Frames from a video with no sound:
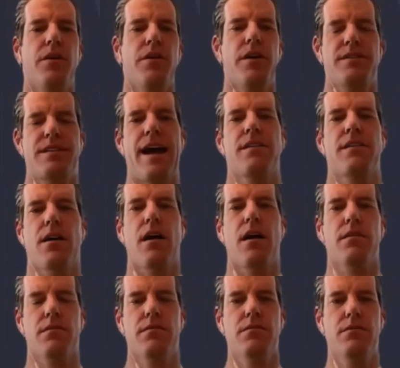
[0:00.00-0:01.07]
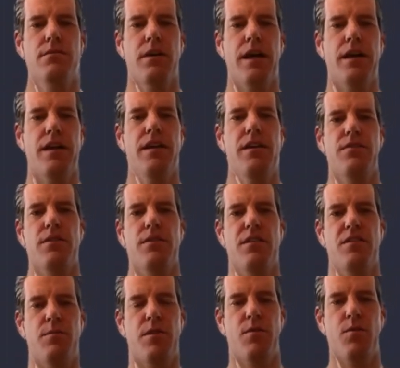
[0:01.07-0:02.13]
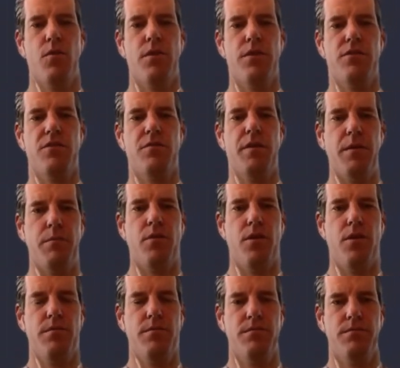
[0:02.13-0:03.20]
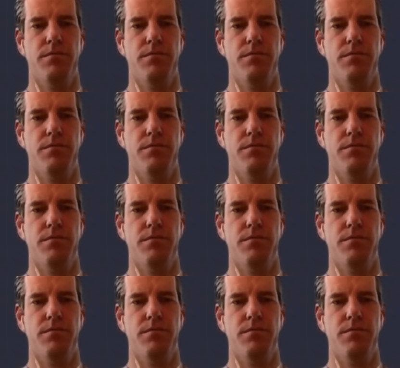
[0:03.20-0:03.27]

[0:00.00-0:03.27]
their attack dog, right? He is Elizabeth Warren's pit bull,